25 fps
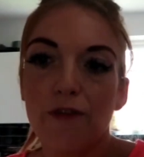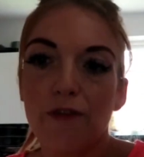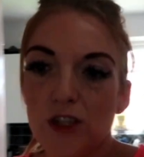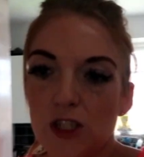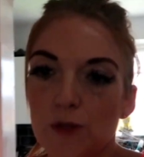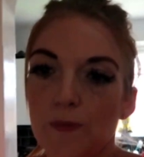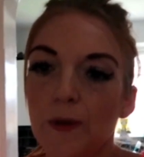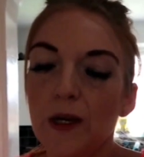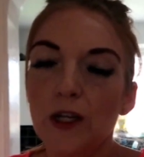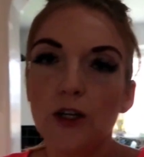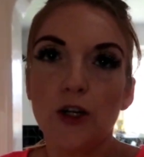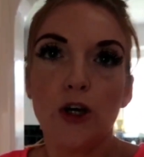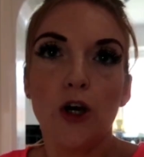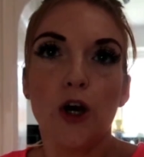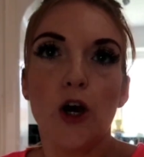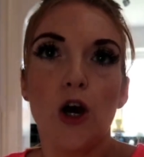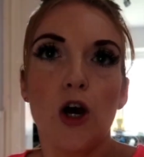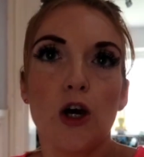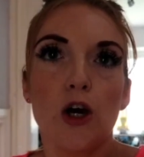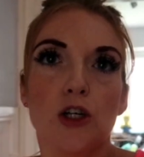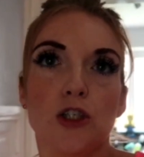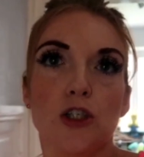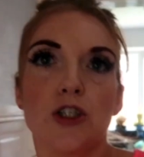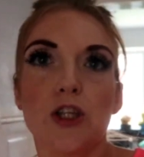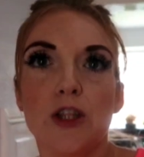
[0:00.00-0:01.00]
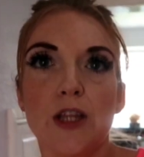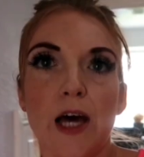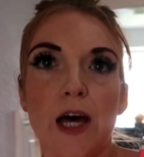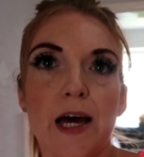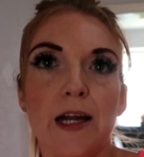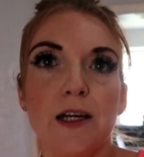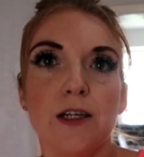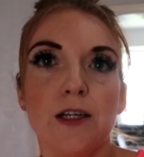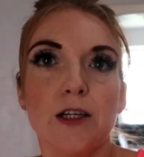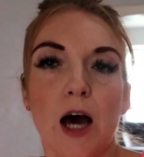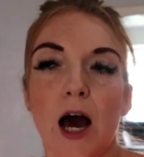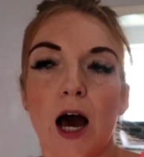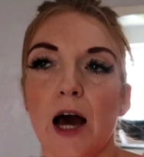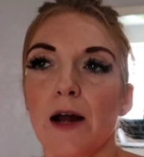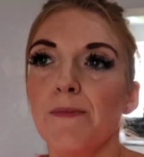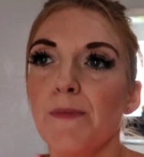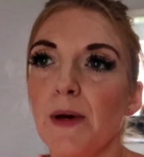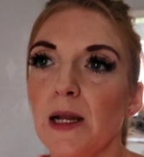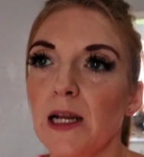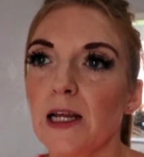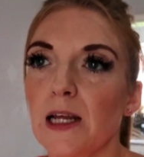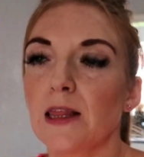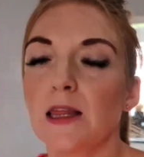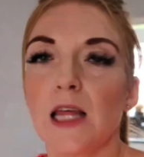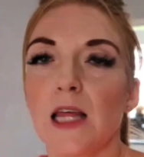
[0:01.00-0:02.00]
after speaking to her, she then
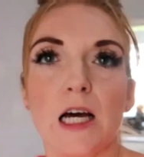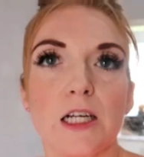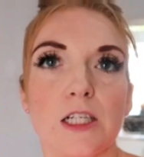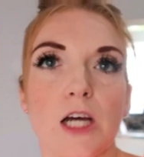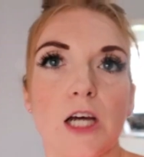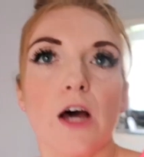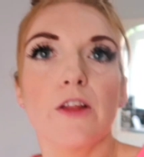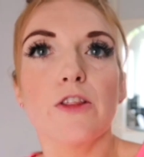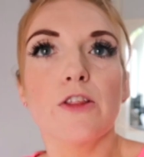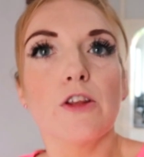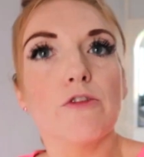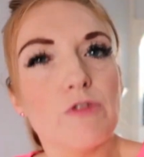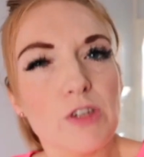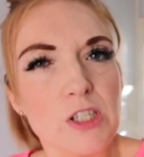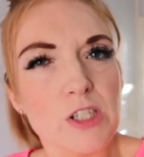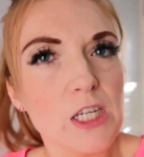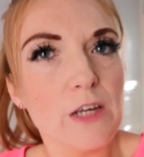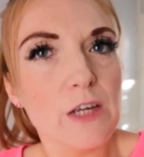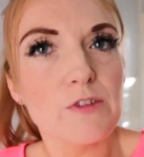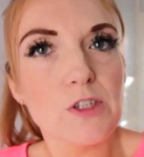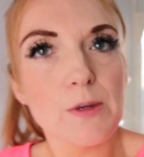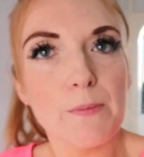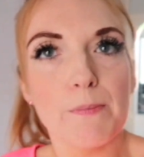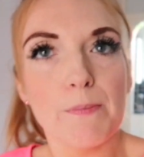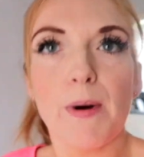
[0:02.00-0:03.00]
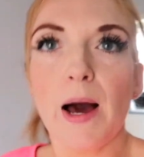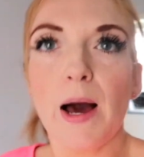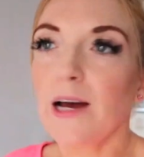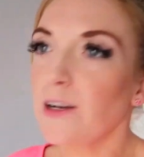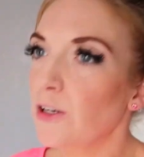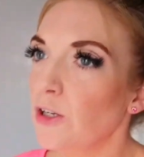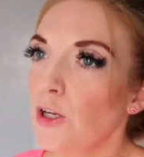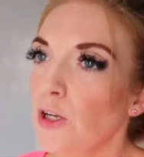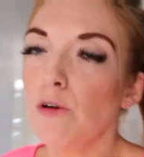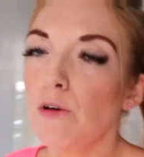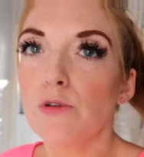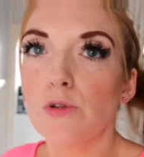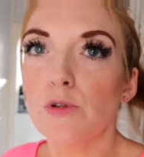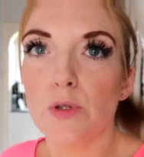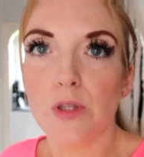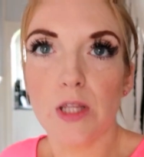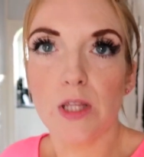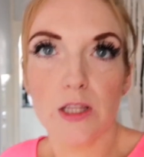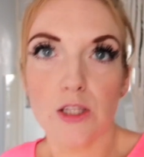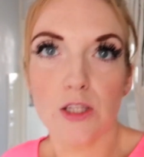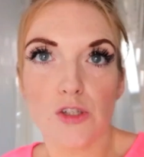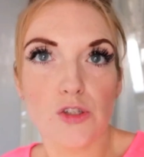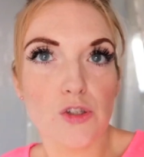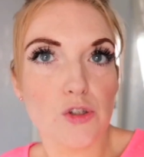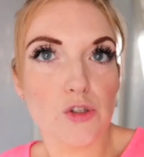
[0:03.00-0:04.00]
admitted that they'd received some bad news
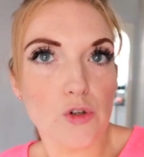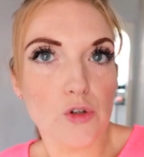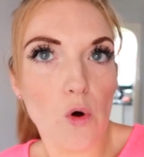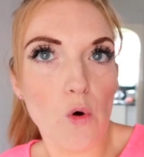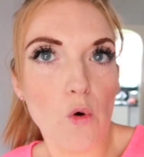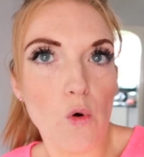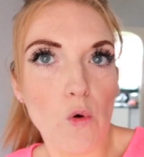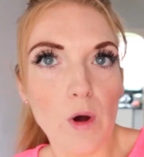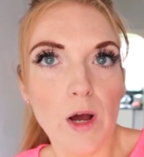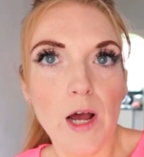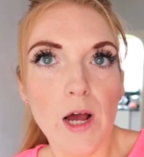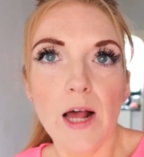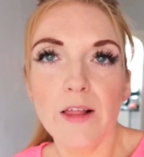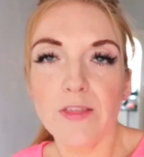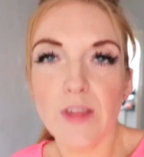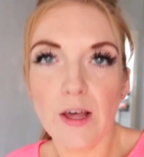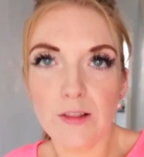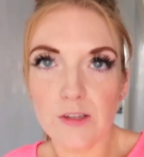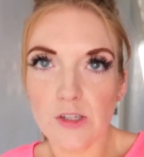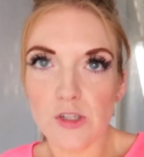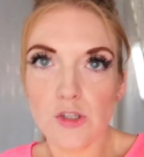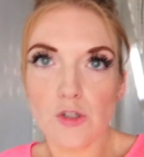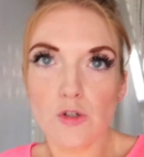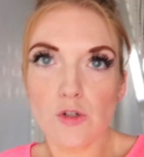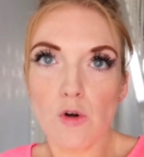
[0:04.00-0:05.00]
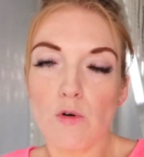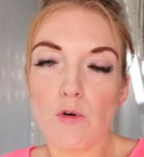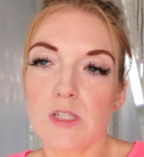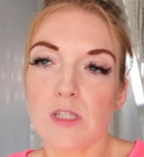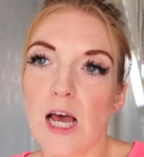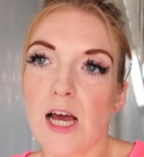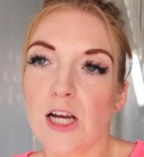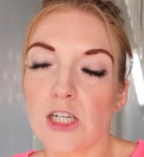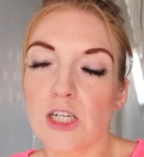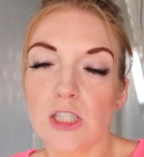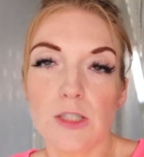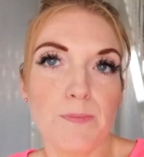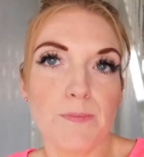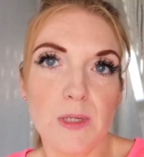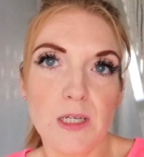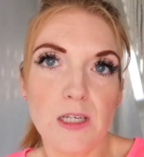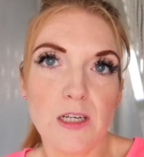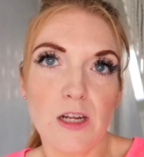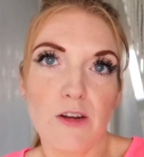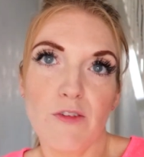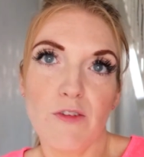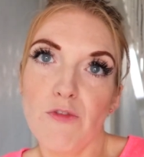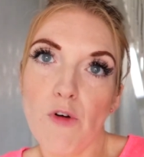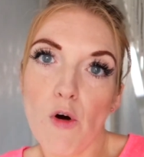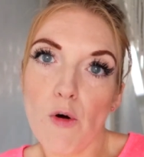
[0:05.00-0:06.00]
within the store, that the store's actually been
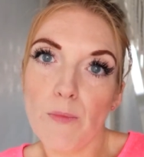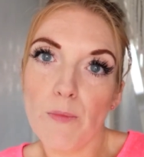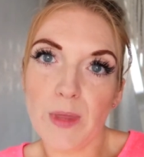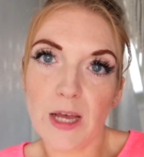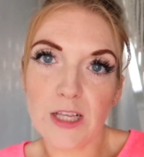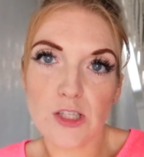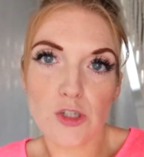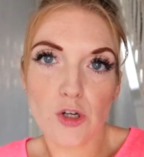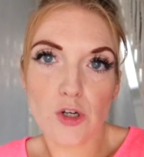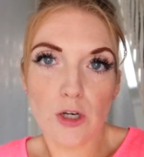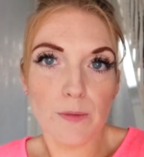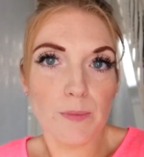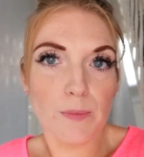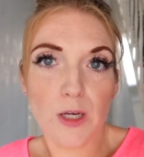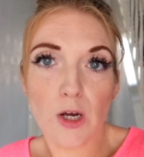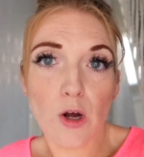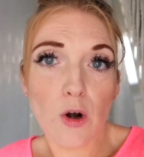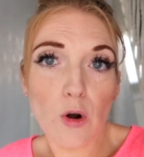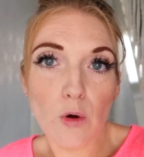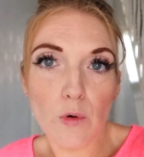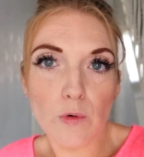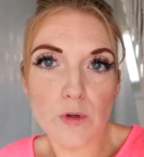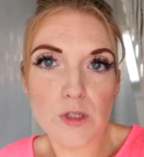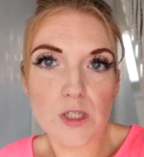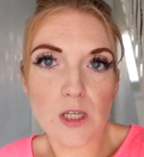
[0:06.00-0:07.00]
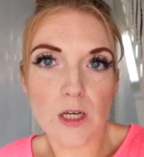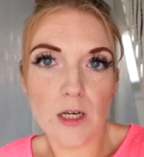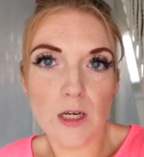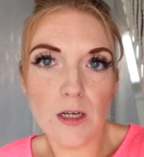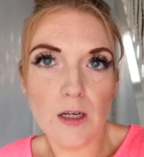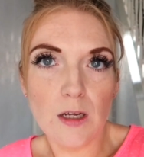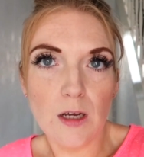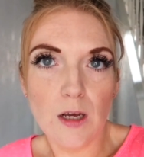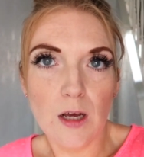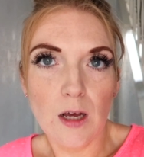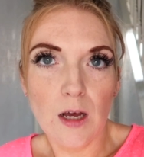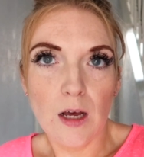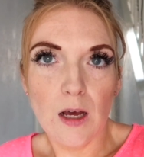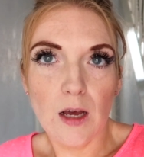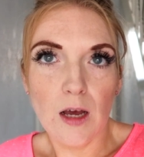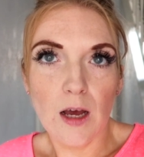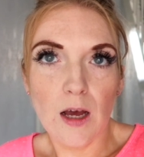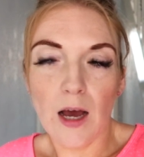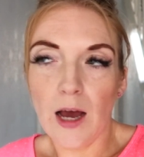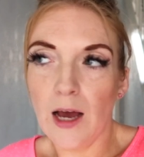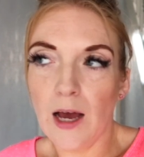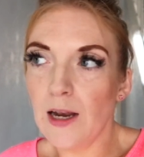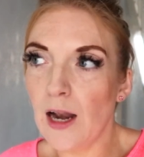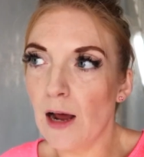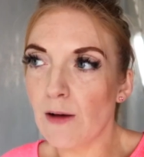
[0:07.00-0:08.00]
informed that it's going to be closing.
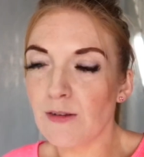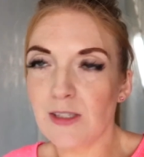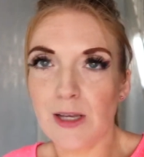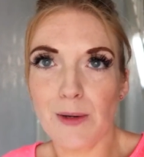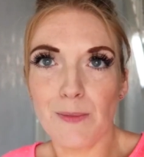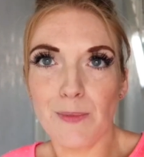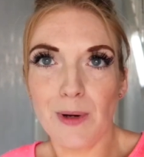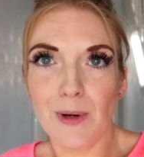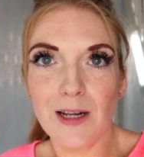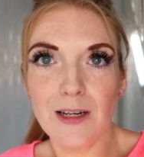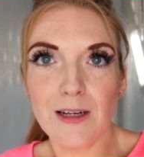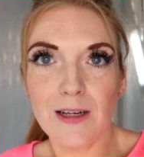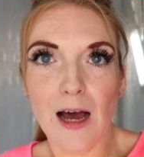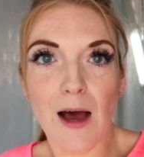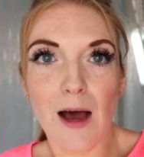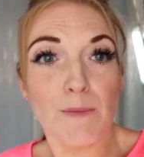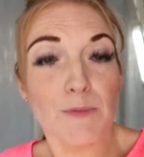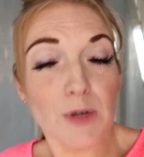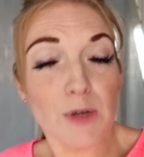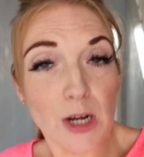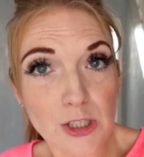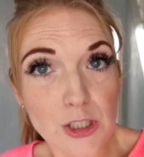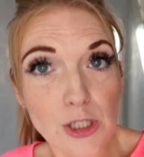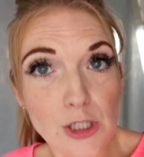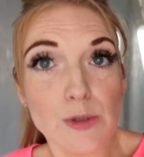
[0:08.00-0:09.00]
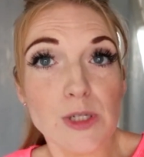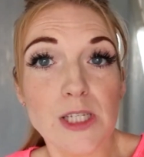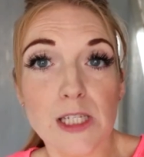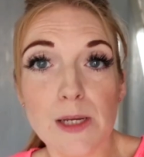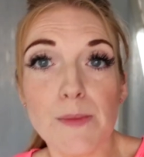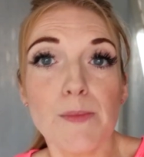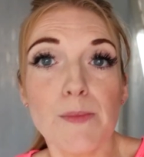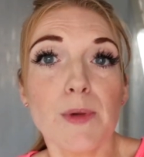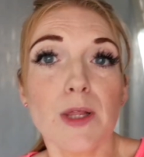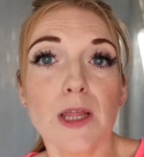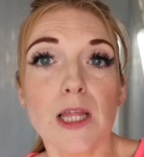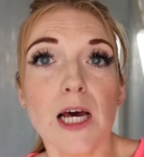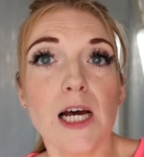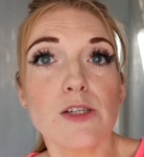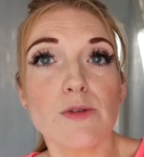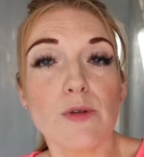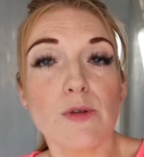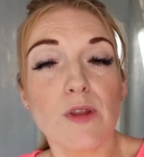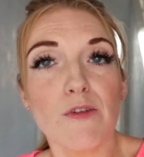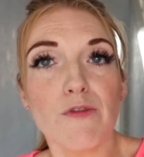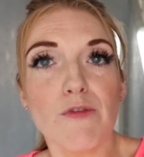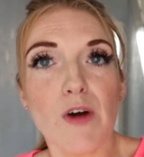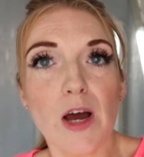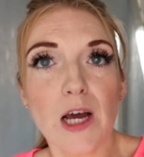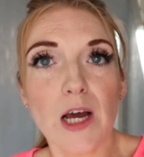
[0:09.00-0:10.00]
And I was like, well, I do sympathise with
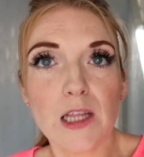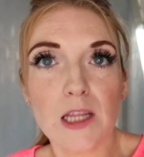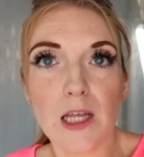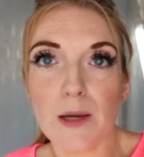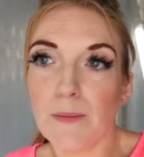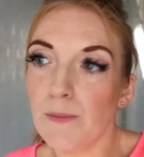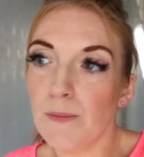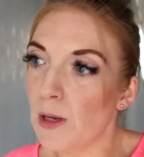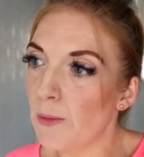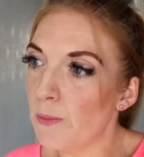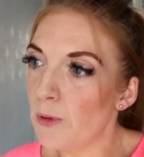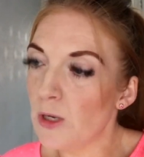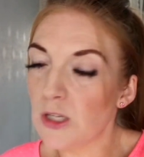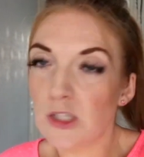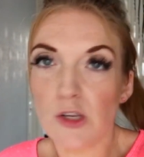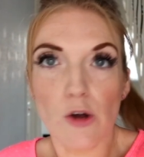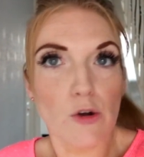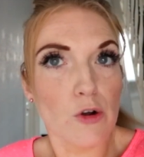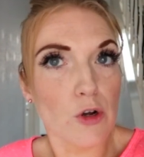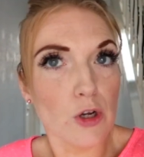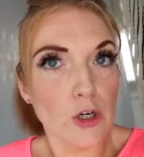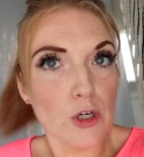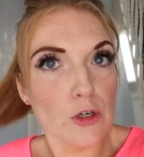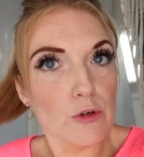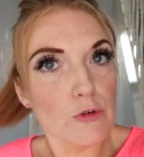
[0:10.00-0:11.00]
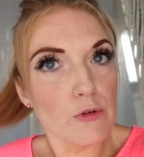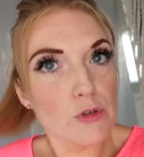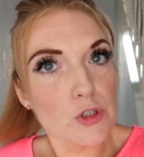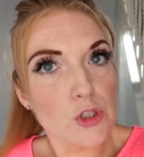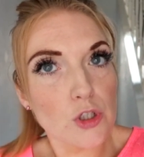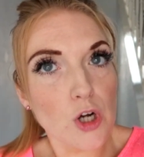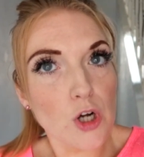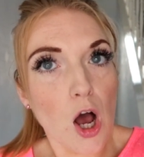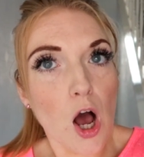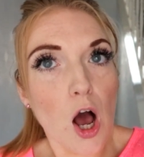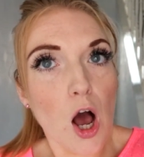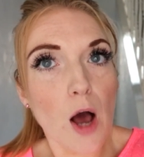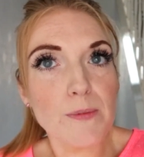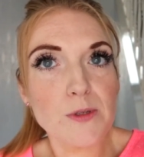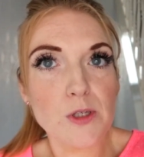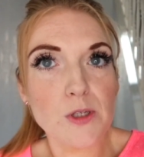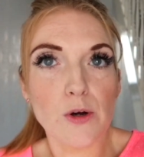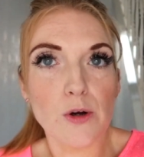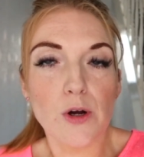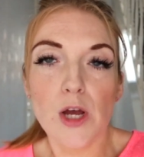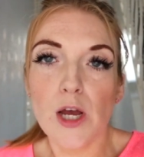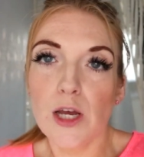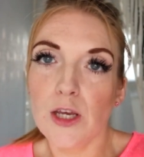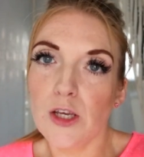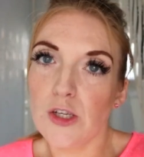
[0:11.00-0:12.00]
the fact that maybe you're all going to lose jobs
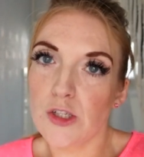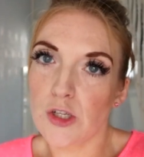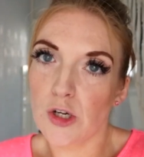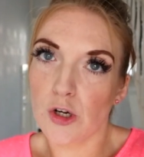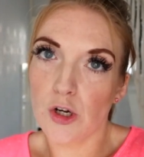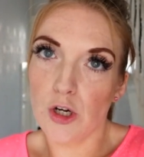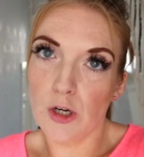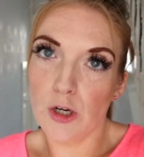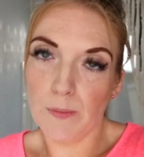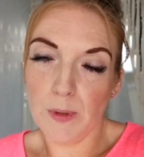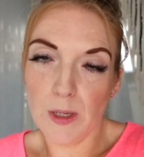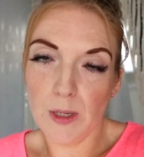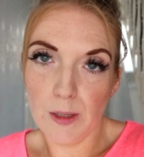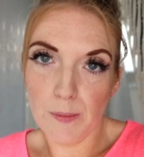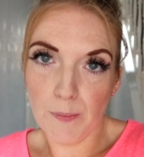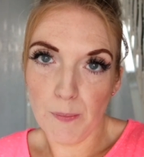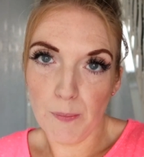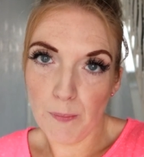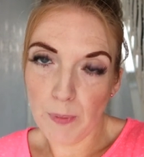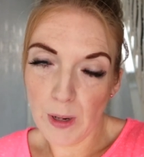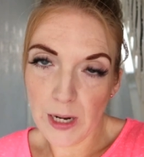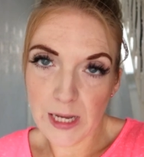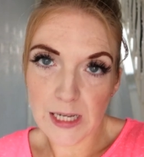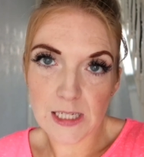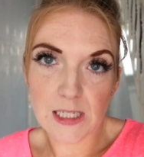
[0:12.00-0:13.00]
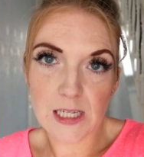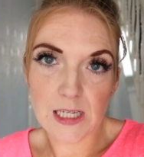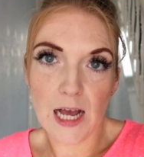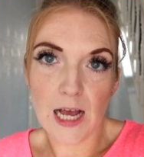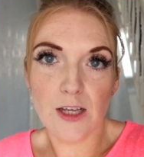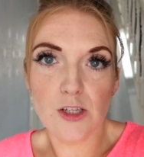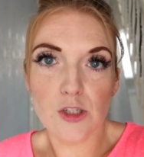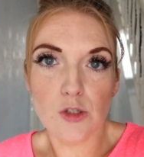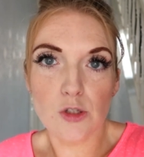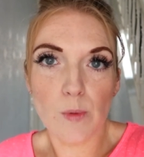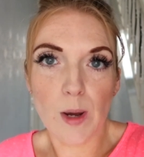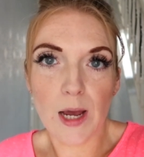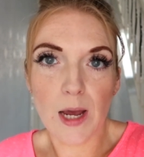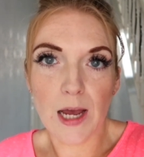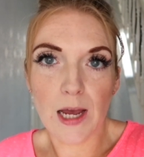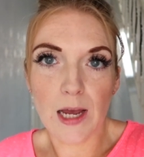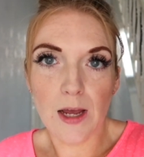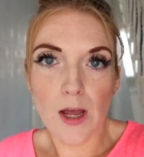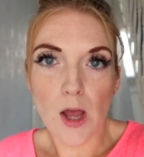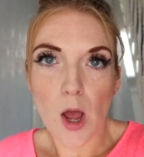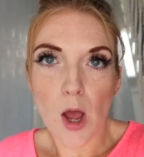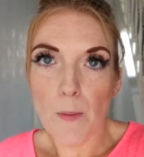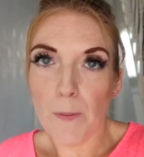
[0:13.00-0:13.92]
or you're going to be placed elsewhere.